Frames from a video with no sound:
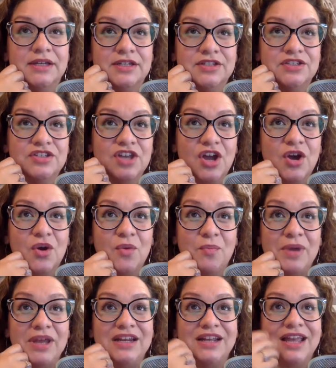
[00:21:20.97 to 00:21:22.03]
So,
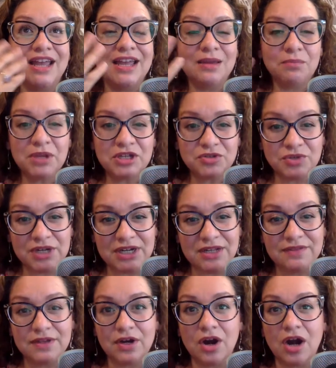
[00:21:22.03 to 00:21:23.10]
but it can be
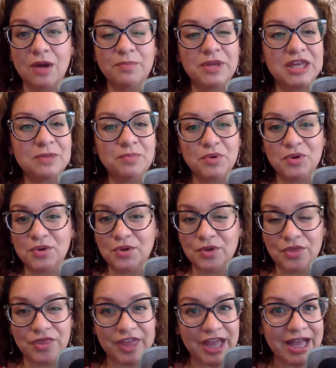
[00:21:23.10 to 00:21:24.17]
treated. There are
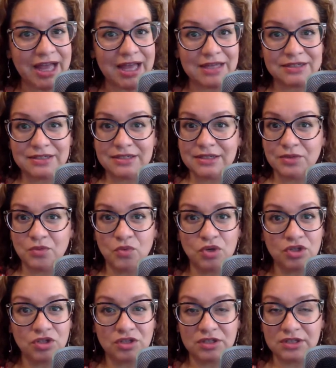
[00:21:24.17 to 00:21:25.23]
people that
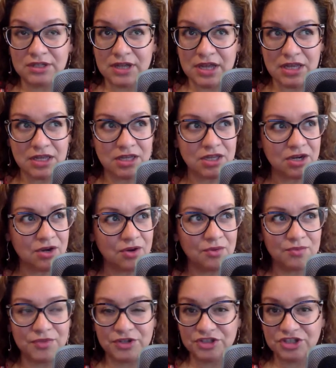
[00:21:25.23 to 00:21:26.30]
will you
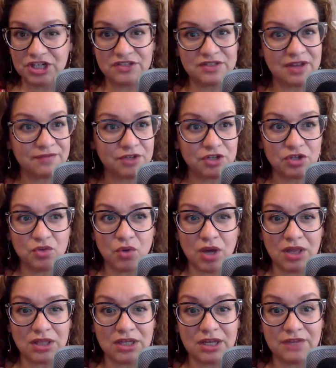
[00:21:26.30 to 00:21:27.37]
know, their chickens have a good
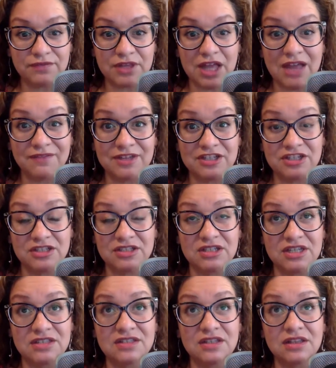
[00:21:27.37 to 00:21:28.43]
quality of life. It just
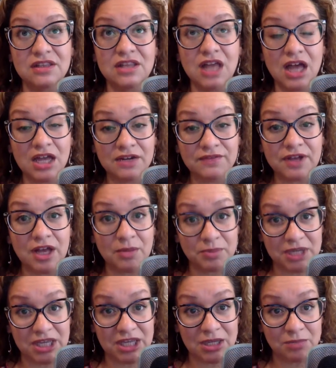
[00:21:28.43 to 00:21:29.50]
is a lot of
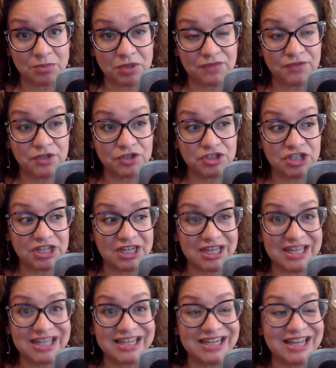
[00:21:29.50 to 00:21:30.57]
upkeep if your
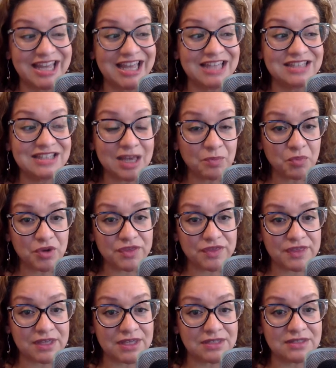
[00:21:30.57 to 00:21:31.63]
chicken ends up with
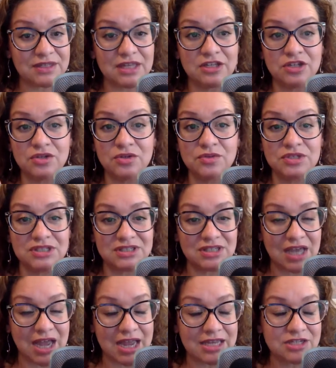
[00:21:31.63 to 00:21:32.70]
this and you
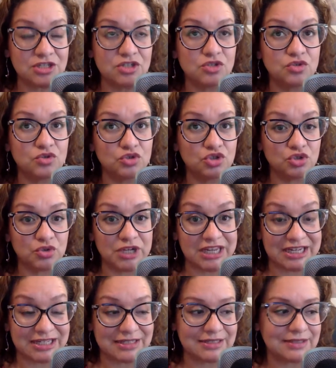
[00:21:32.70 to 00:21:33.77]
decide to treat
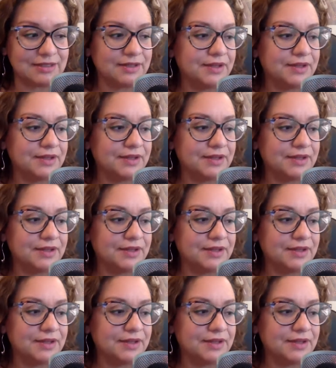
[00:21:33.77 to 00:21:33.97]
it.